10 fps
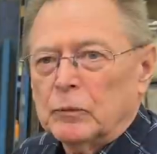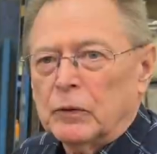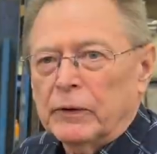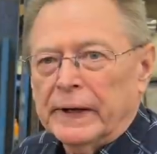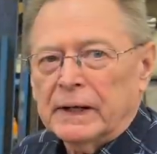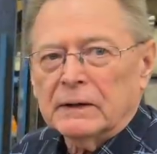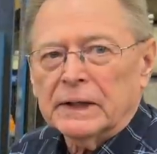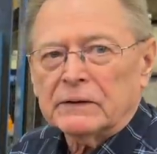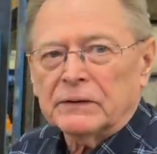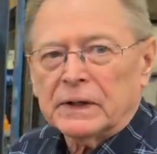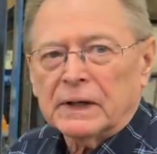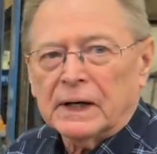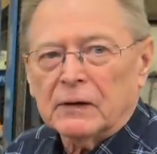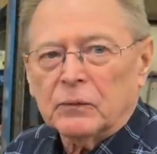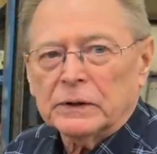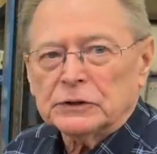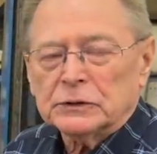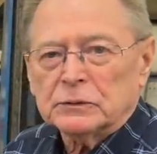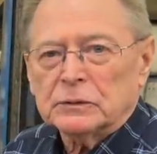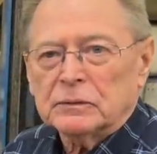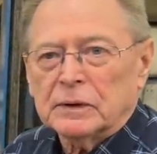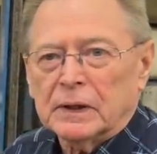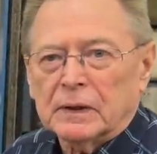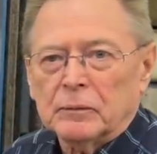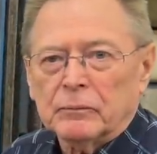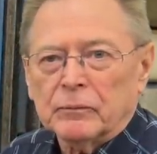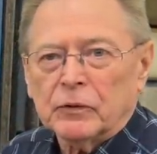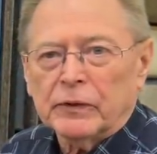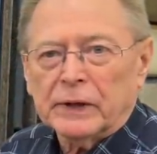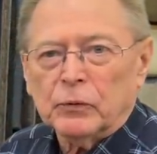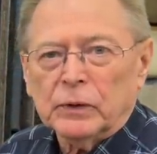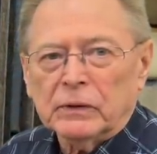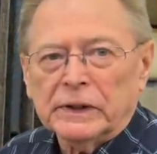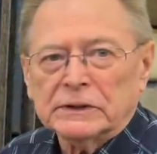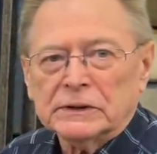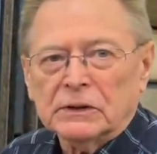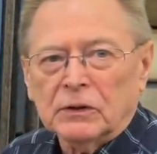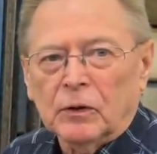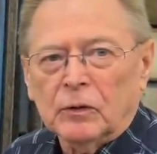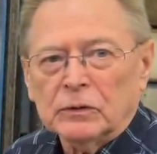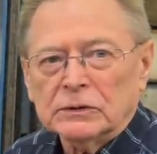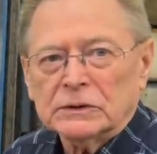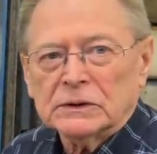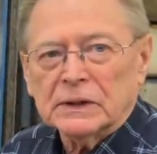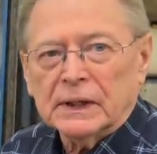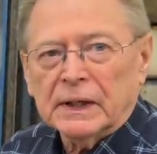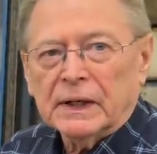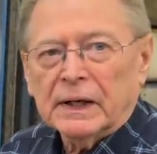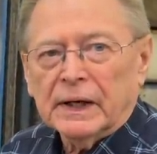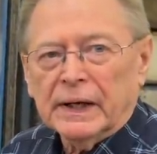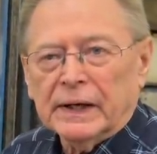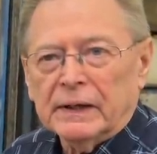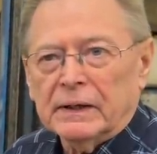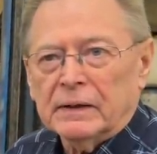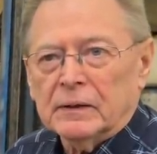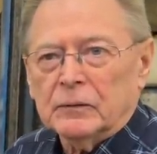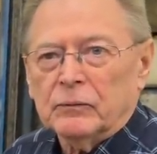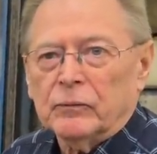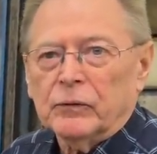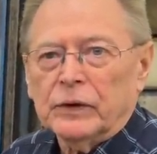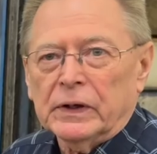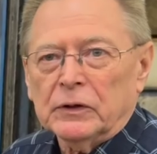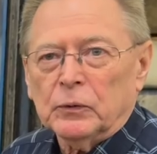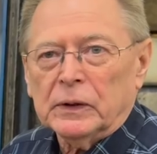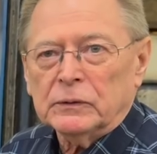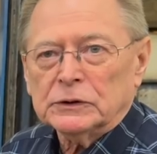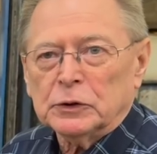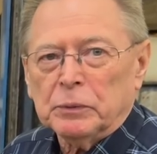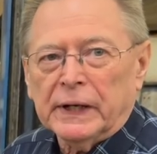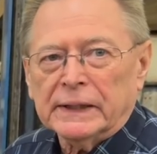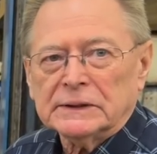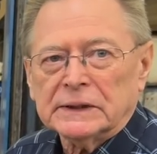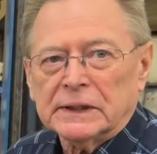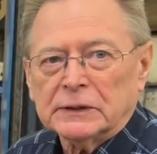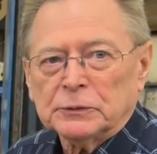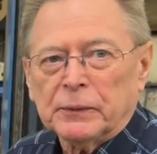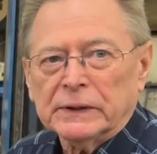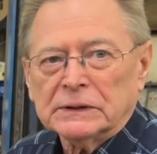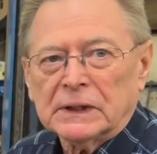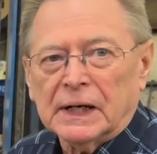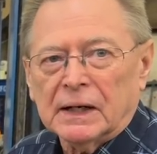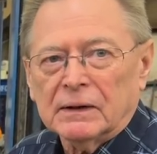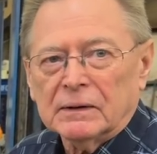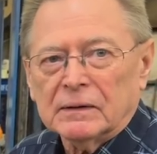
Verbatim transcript: Moran electric car, which um, Greg Wilkie still owns, mm -hmm. and uh, the other one was the Plastic Express car